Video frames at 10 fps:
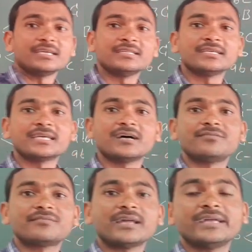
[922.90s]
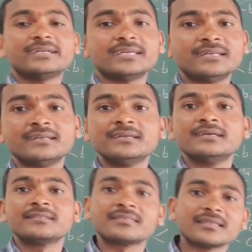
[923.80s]
In the year of
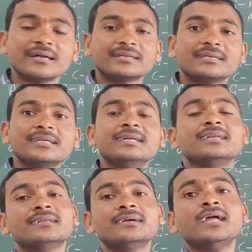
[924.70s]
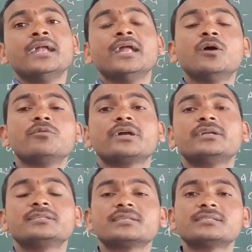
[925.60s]
1913. Now we are
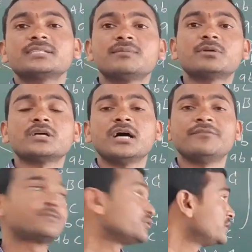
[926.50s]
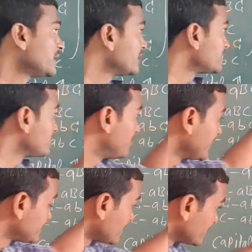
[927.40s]
discussing about the F2 generation
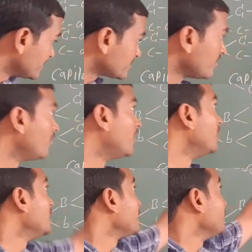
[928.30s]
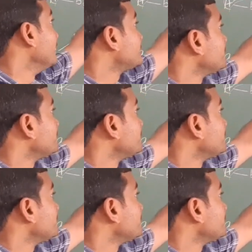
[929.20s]
based on this